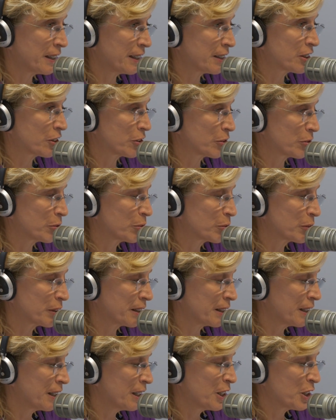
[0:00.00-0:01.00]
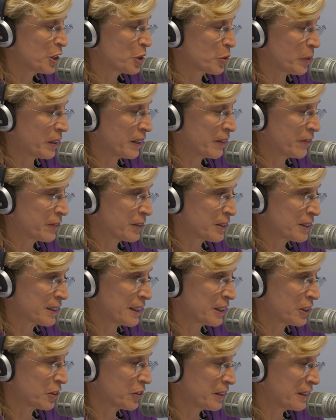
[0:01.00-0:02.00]
it's truly 21st
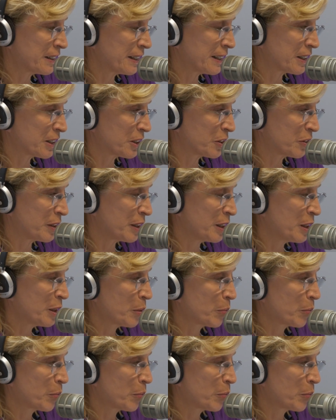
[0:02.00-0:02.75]
century dentistry,